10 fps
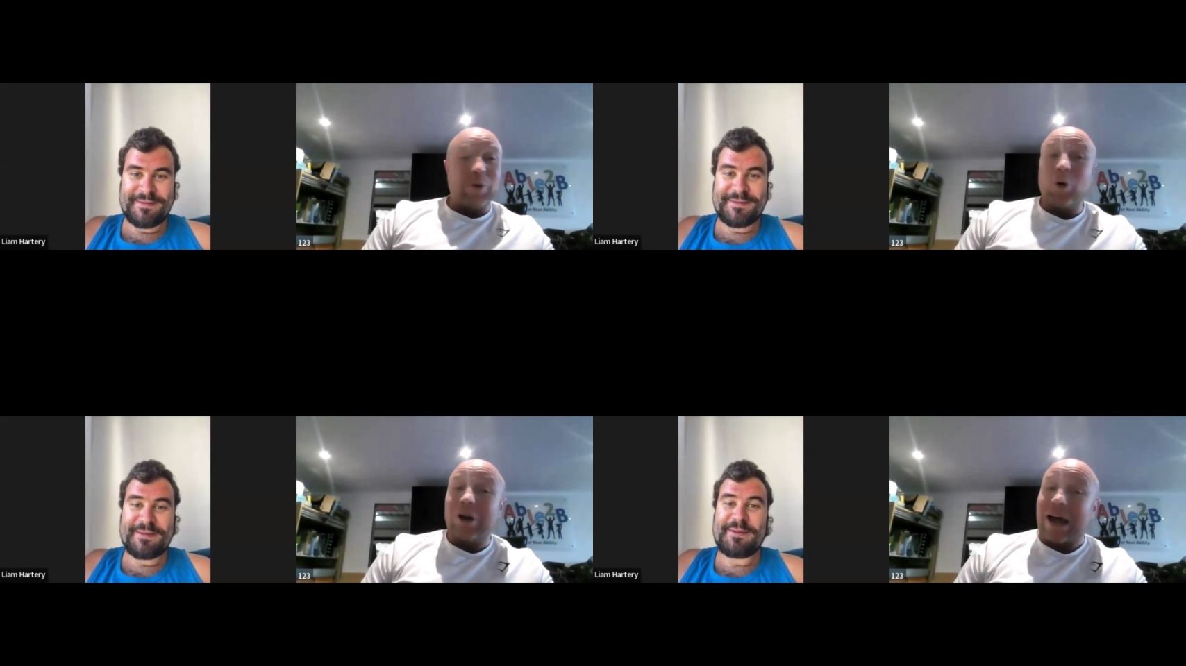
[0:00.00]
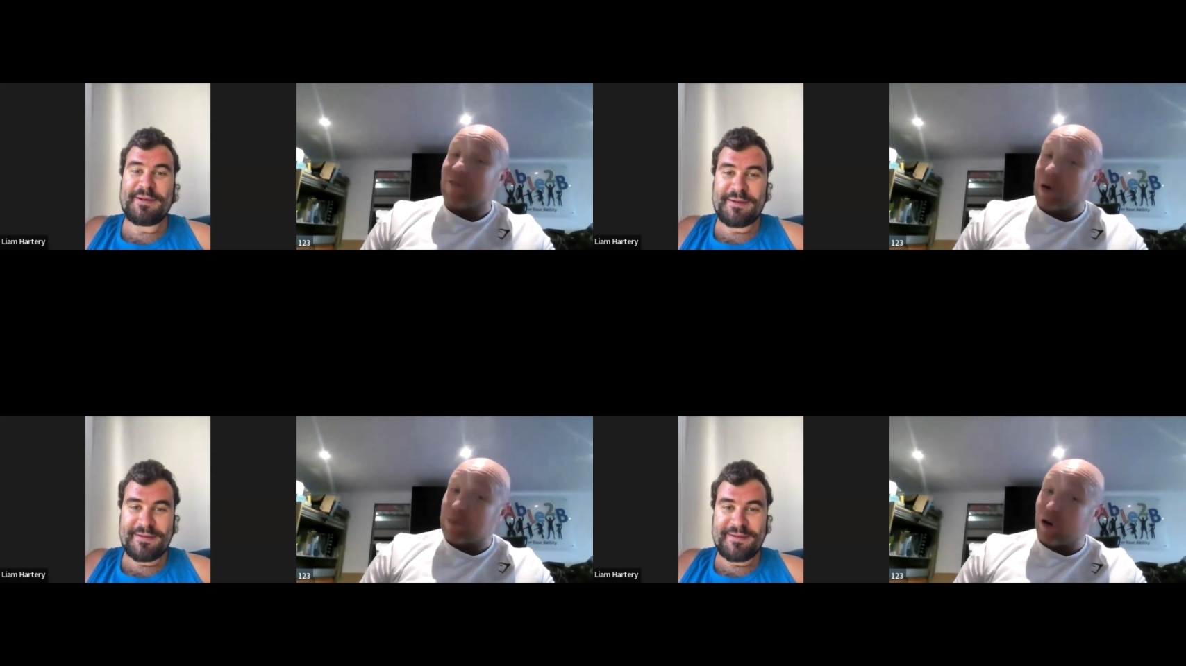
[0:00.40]
Speaker 1: We all
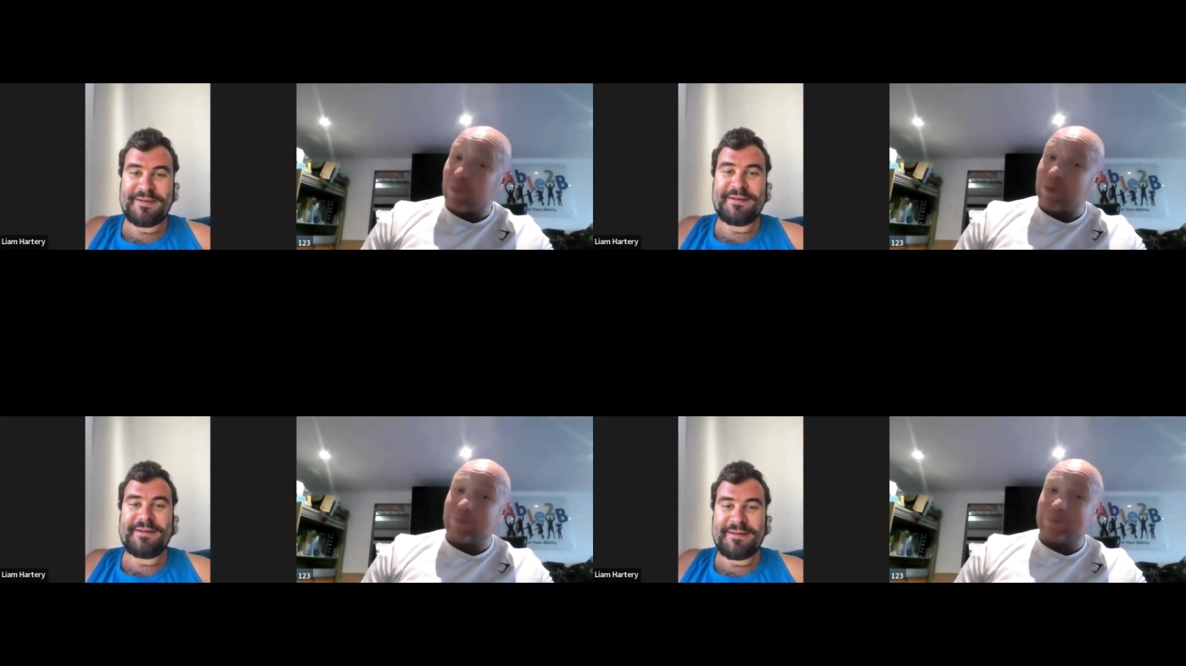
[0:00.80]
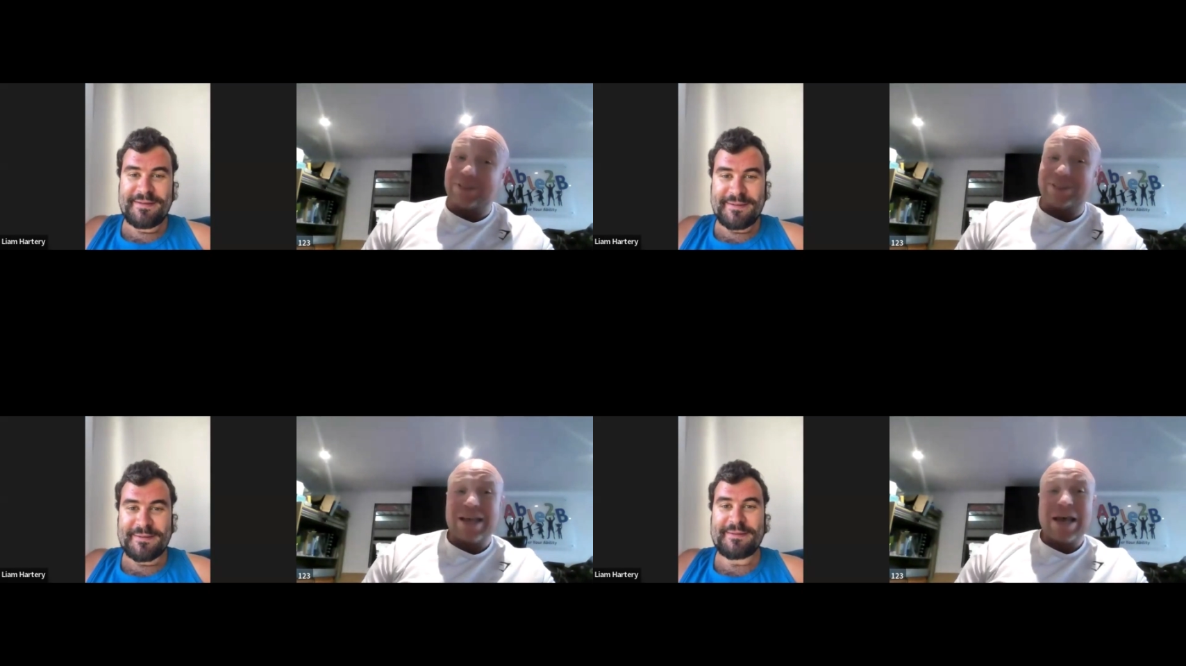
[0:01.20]
have our
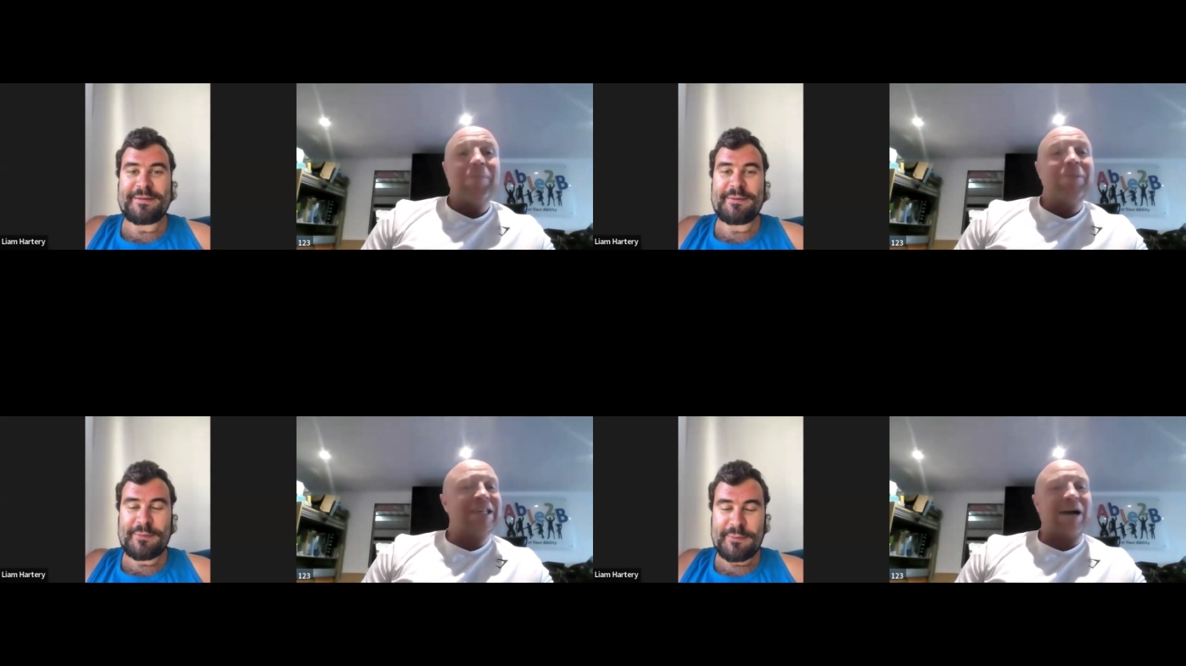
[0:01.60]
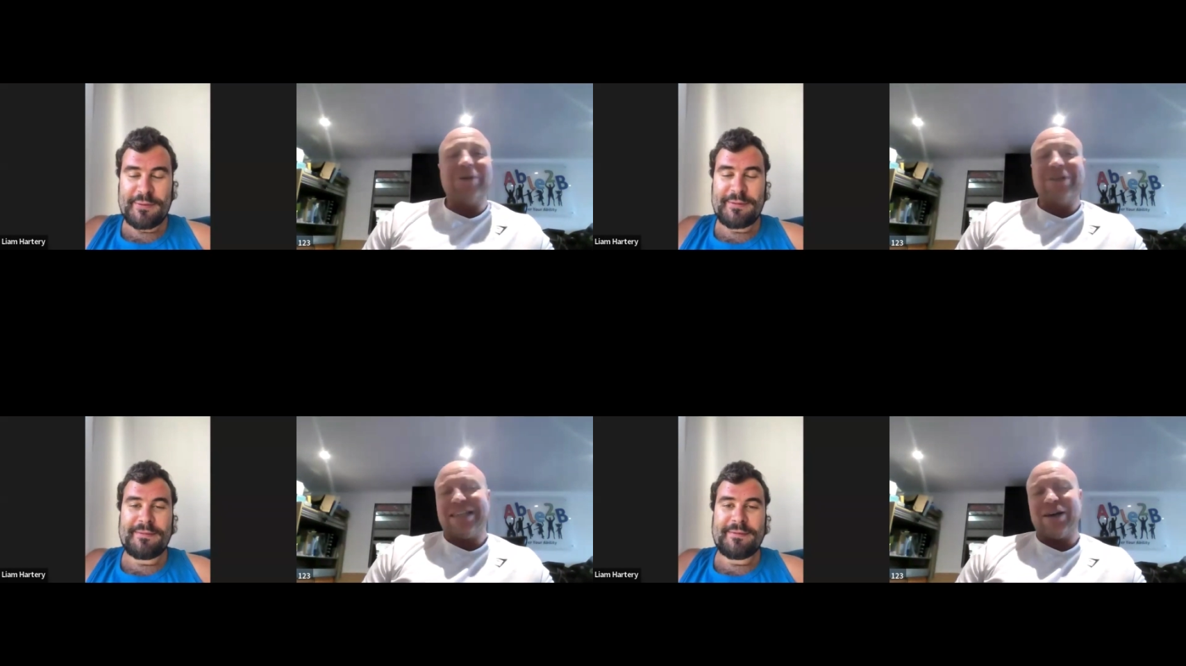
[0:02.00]
problems, but it's how
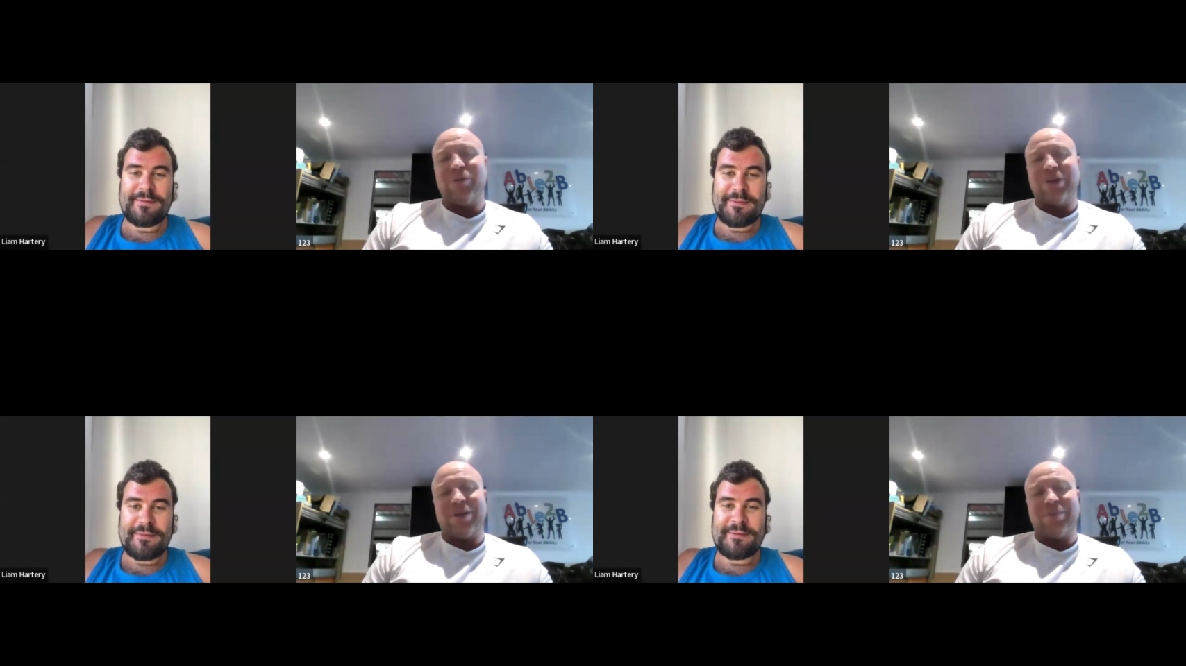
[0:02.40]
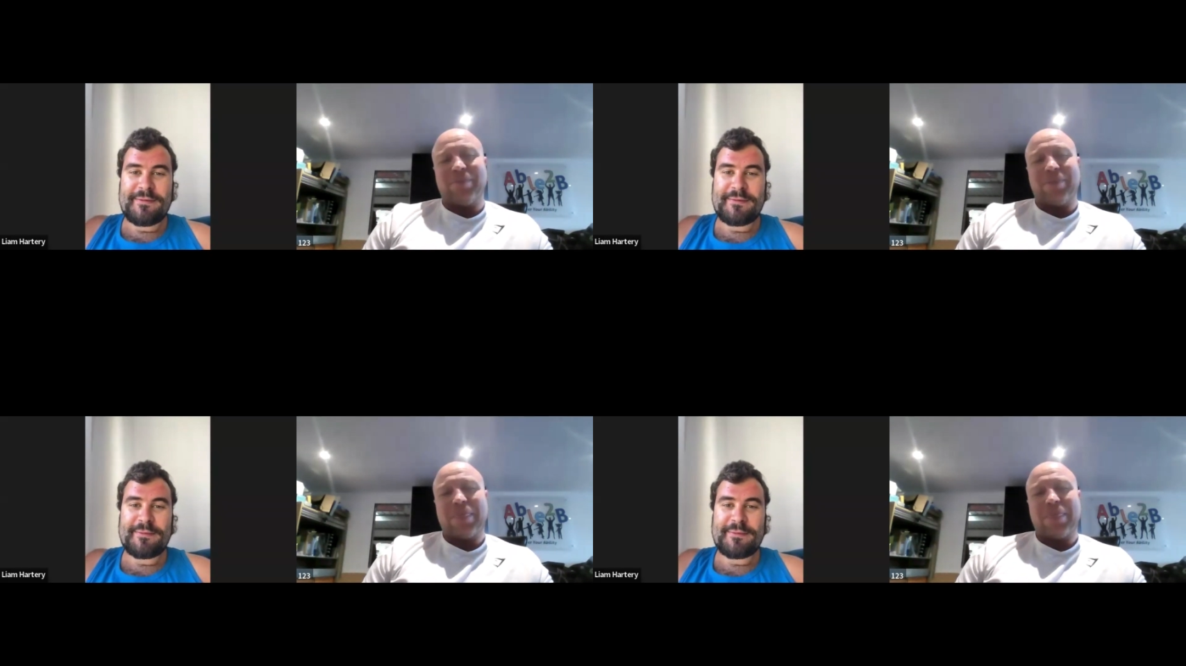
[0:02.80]
we deal with them